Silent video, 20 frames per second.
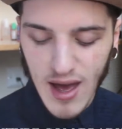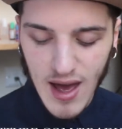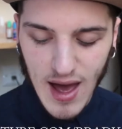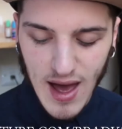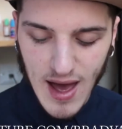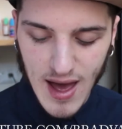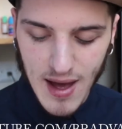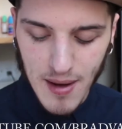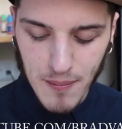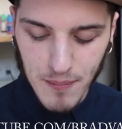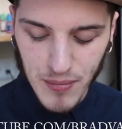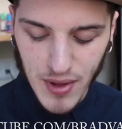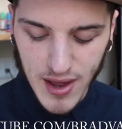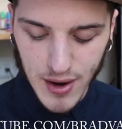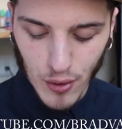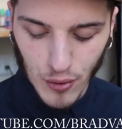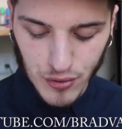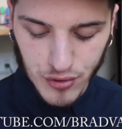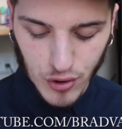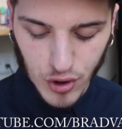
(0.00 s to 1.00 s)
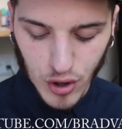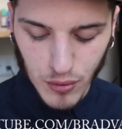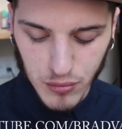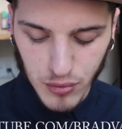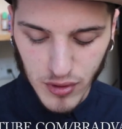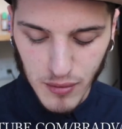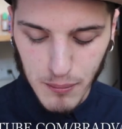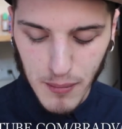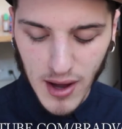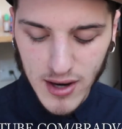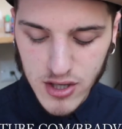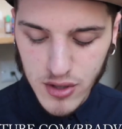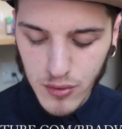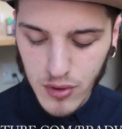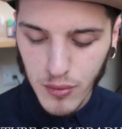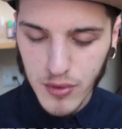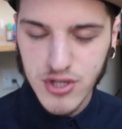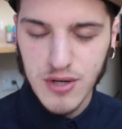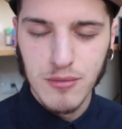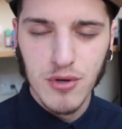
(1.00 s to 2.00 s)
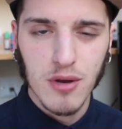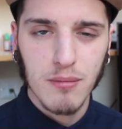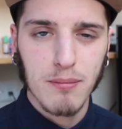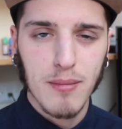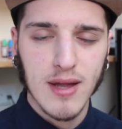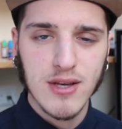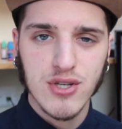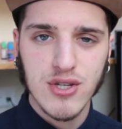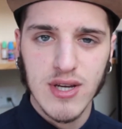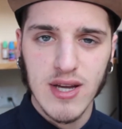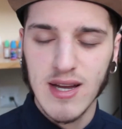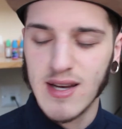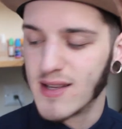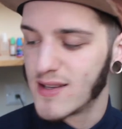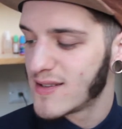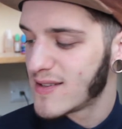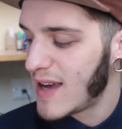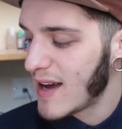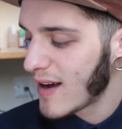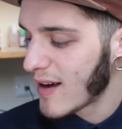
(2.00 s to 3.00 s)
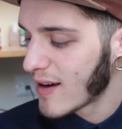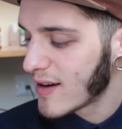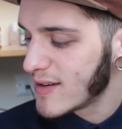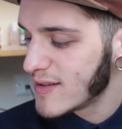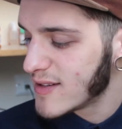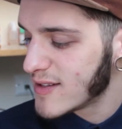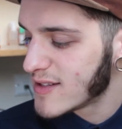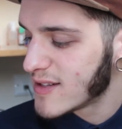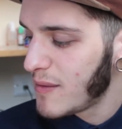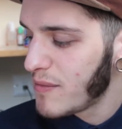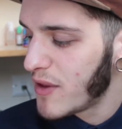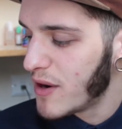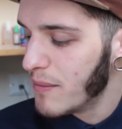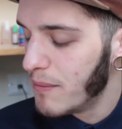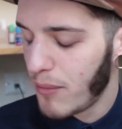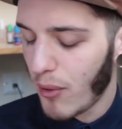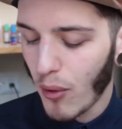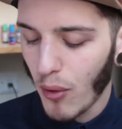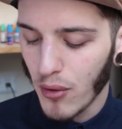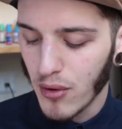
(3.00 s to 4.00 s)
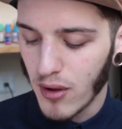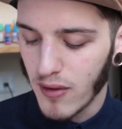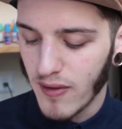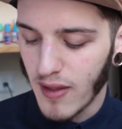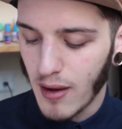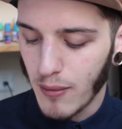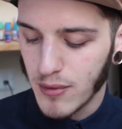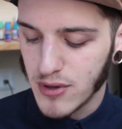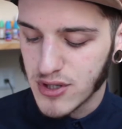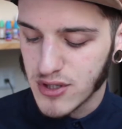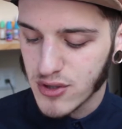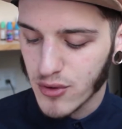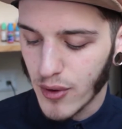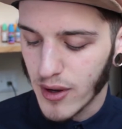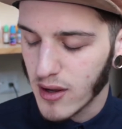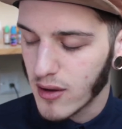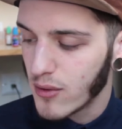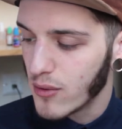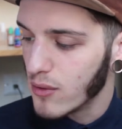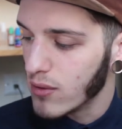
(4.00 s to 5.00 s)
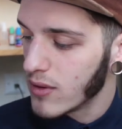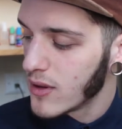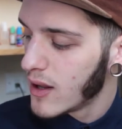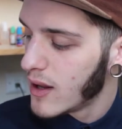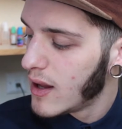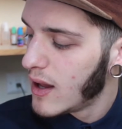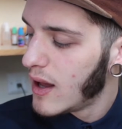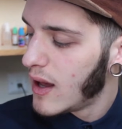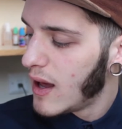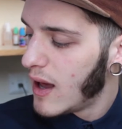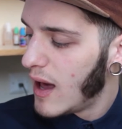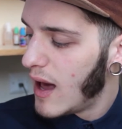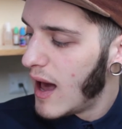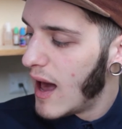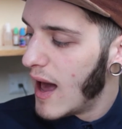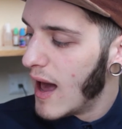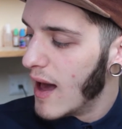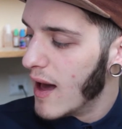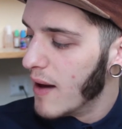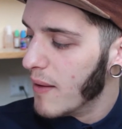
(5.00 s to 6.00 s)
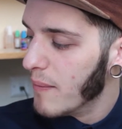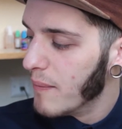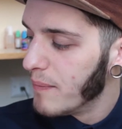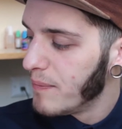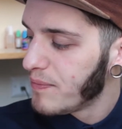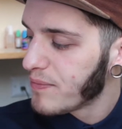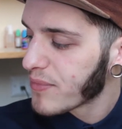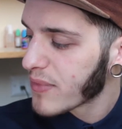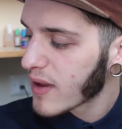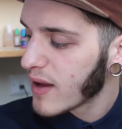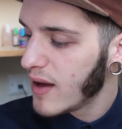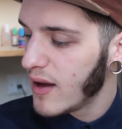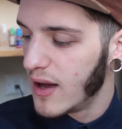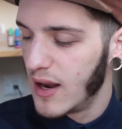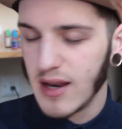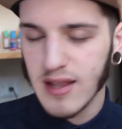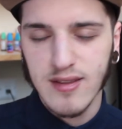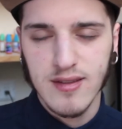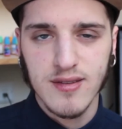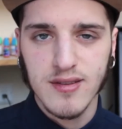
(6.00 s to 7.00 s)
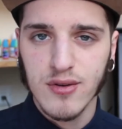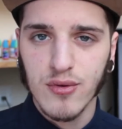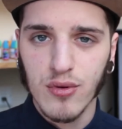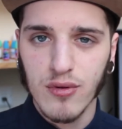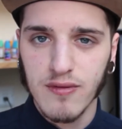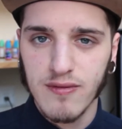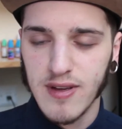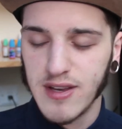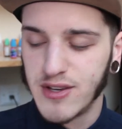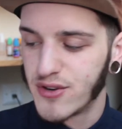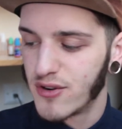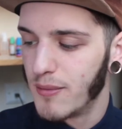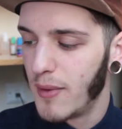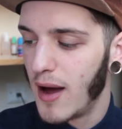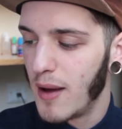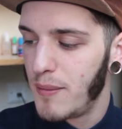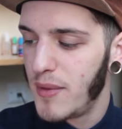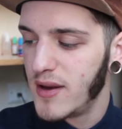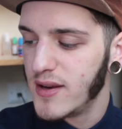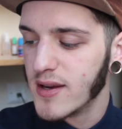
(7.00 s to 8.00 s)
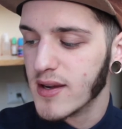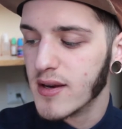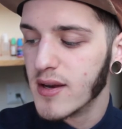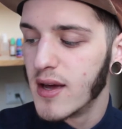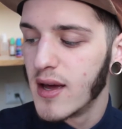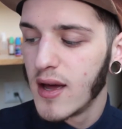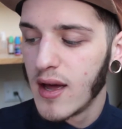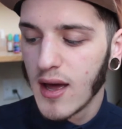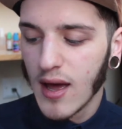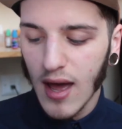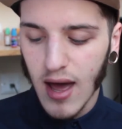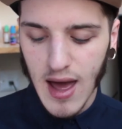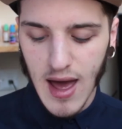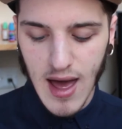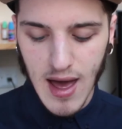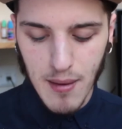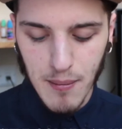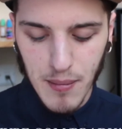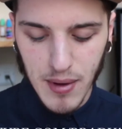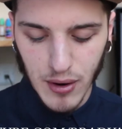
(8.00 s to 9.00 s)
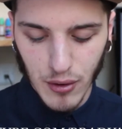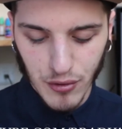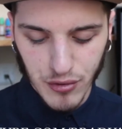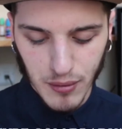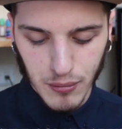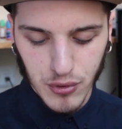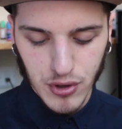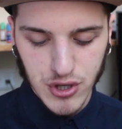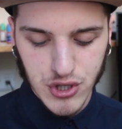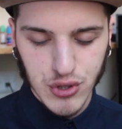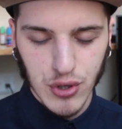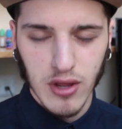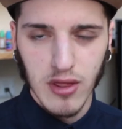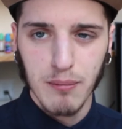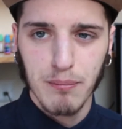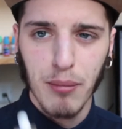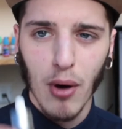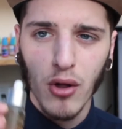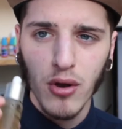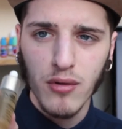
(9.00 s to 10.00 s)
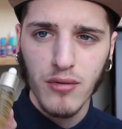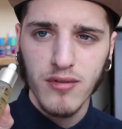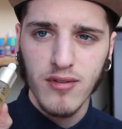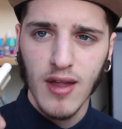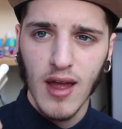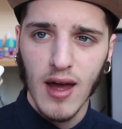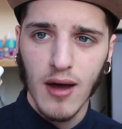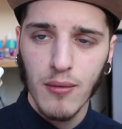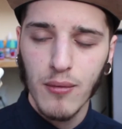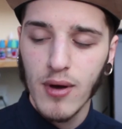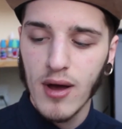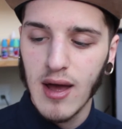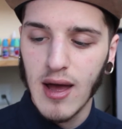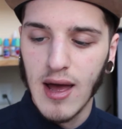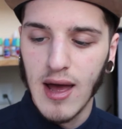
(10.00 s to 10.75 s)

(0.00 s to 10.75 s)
And it also comes with a manual, which I'm going to mention in a second, because there's something important on that, which is quite cool. At least it's a cool feature in my opinion. And also I'm going to show you the bottles now.